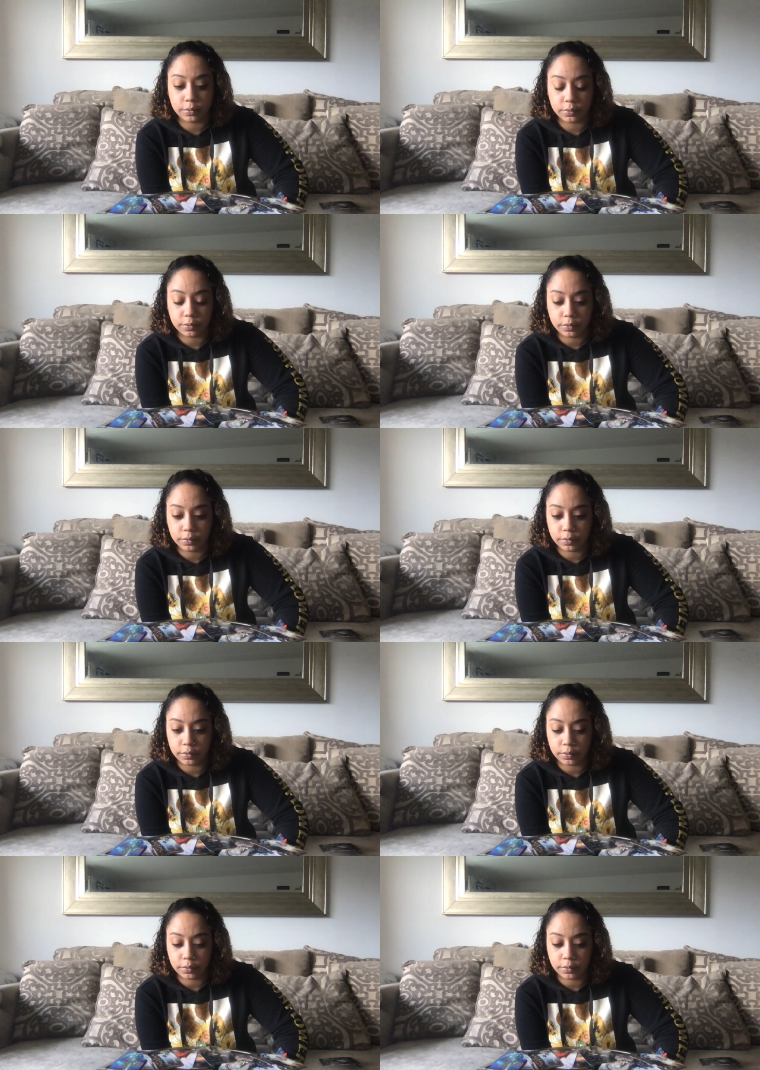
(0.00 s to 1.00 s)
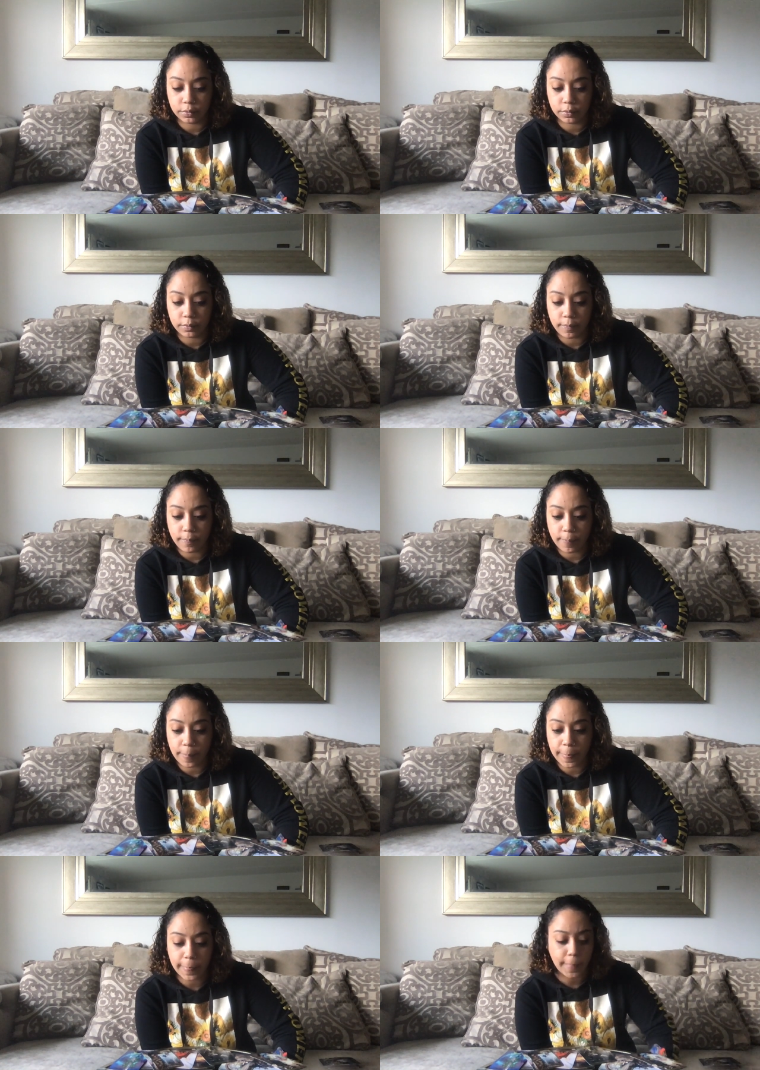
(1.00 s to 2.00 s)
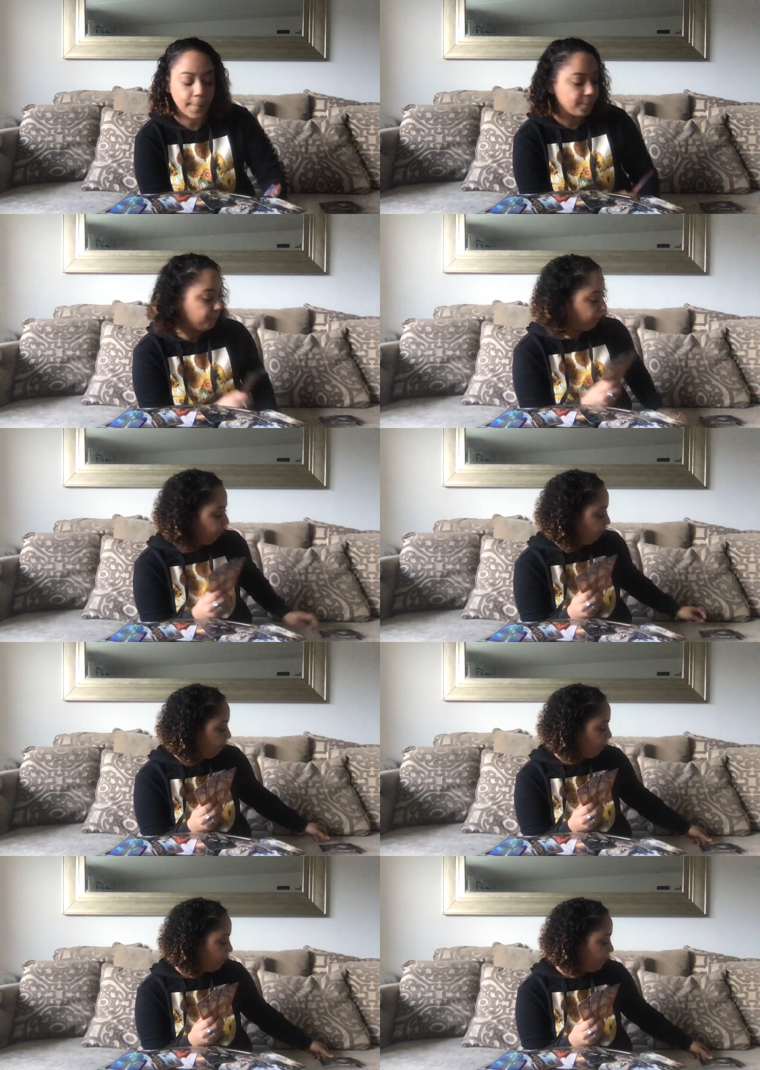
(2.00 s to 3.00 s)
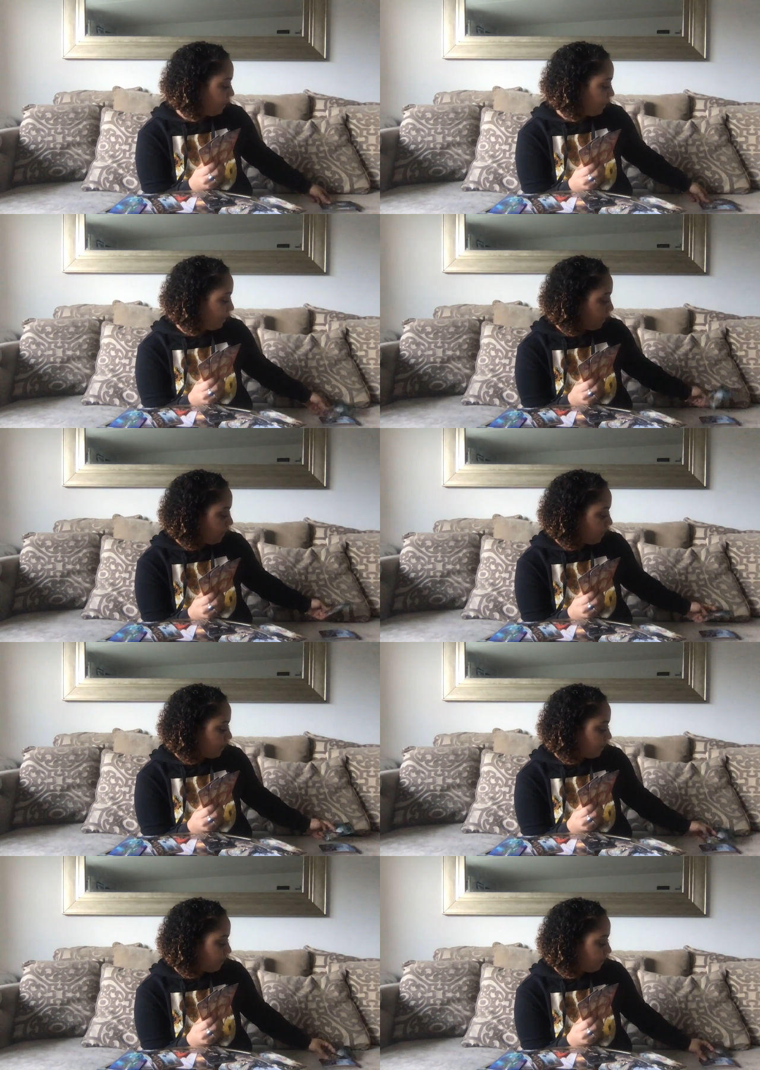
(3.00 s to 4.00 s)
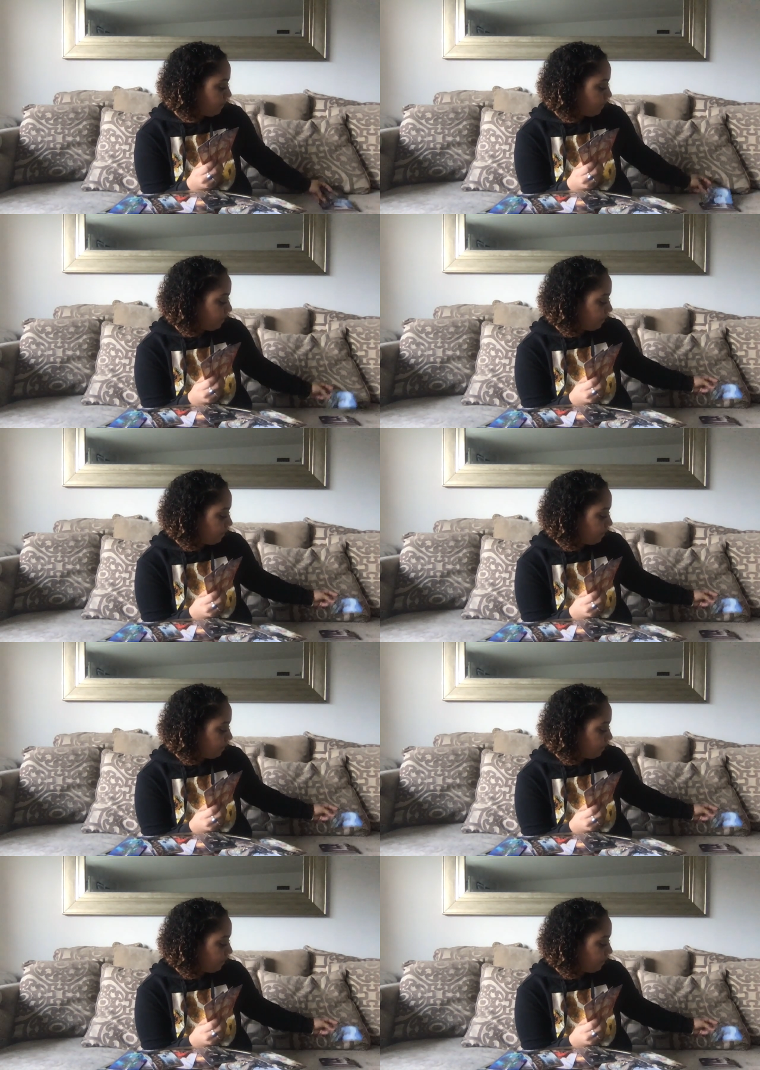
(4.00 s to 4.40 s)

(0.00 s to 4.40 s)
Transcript: (no one is talking)